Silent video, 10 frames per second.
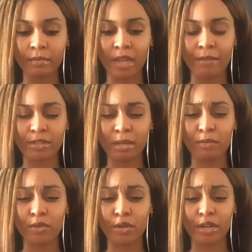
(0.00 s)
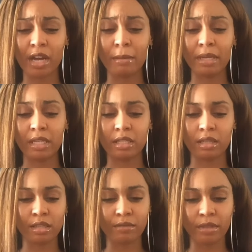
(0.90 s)
And for some of you, you're coming into
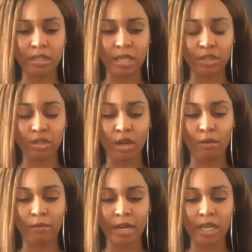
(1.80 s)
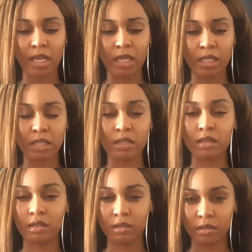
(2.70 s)
this realization already, hence
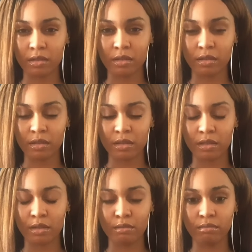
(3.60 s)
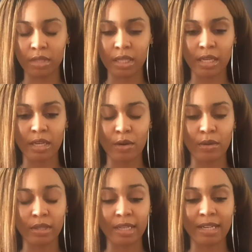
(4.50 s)
you clicking
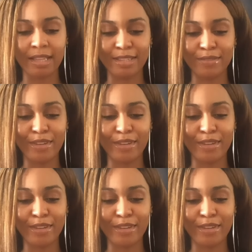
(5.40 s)
on, looking at this